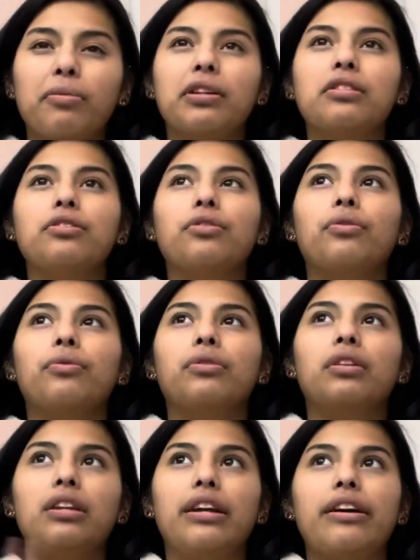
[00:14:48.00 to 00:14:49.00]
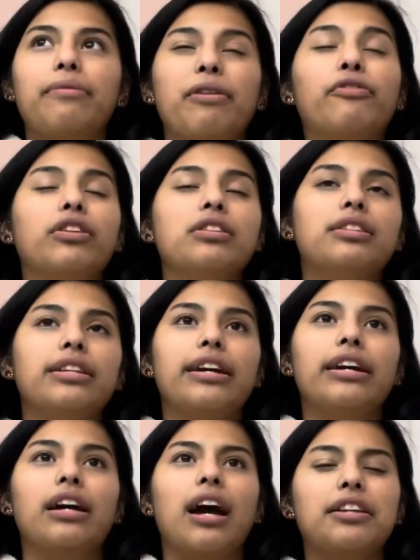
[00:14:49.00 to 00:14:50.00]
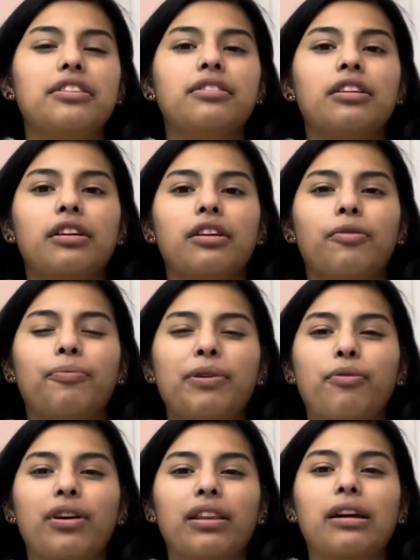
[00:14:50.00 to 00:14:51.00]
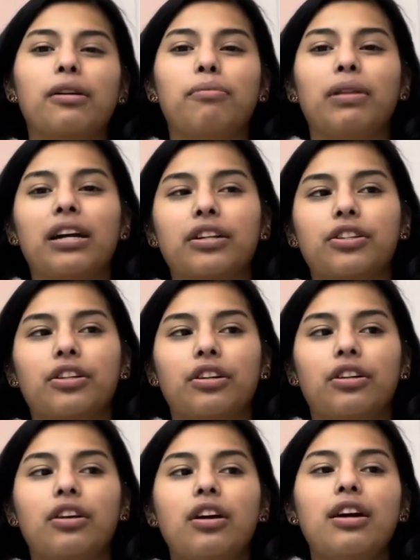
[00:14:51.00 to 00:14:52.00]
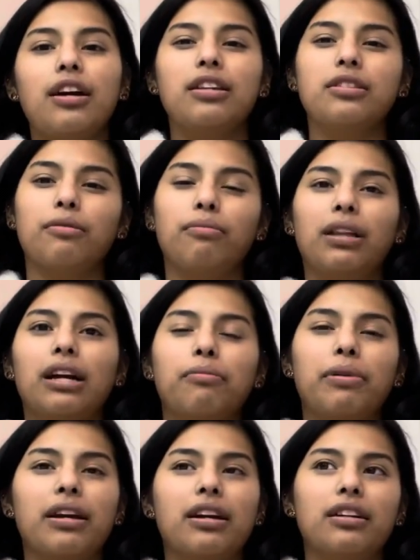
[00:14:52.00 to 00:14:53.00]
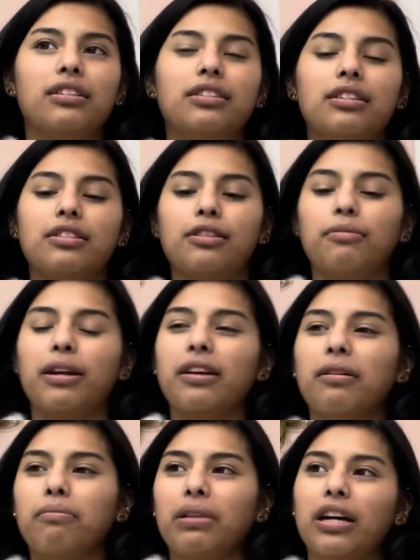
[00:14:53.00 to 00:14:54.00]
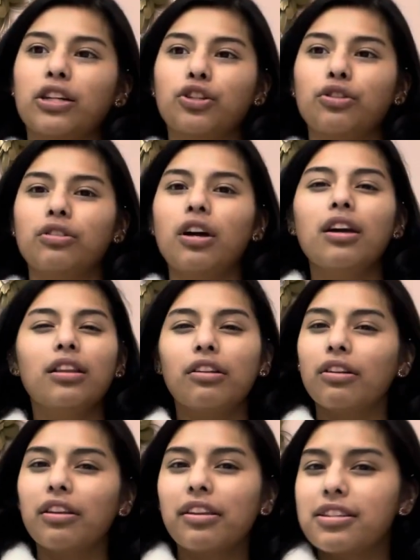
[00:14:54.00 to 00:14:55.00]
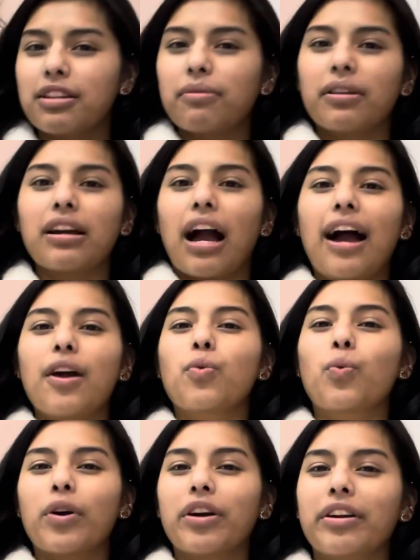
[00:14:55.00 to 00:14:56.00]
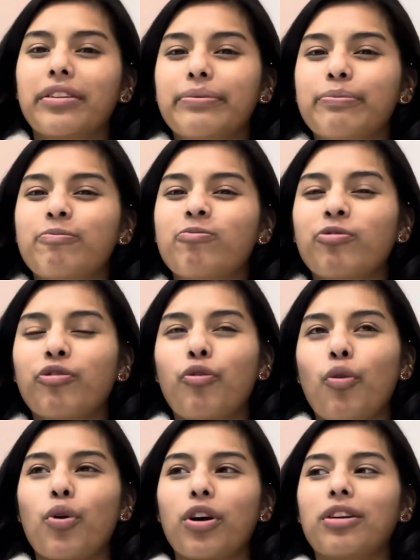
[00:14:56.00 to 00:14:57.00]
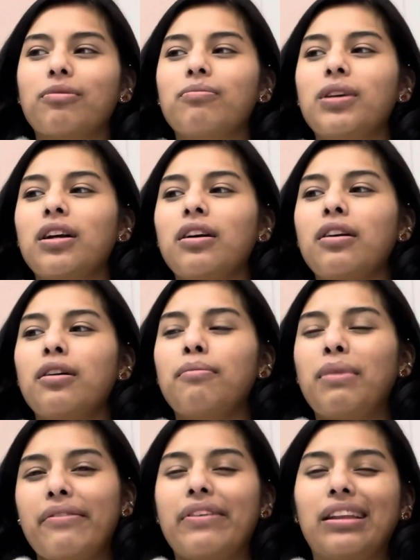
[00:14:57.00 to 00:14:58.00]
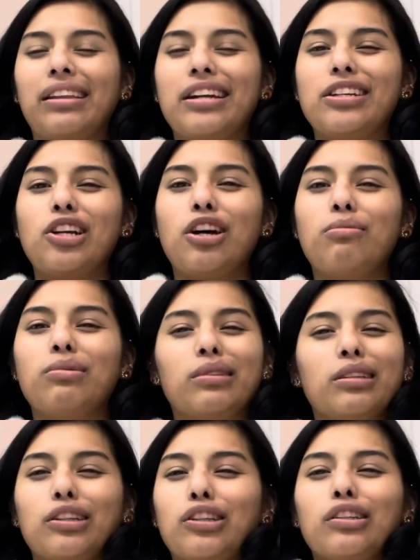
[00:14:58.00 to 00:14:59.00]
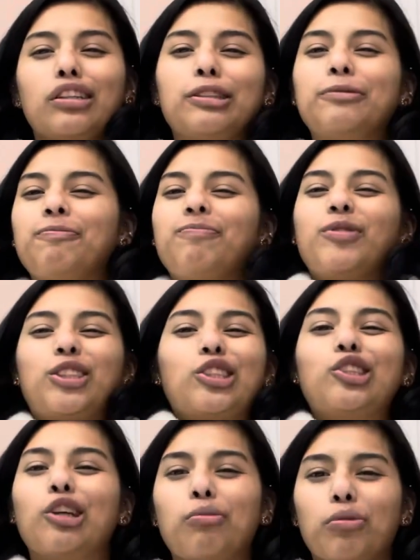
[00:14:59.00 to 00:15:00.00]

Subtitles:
until the day, my first day. I just need to be wearing like a black shirt and some black pants and some like black shoes. Literally the same thing I wear for my valet job. Literally, it's the same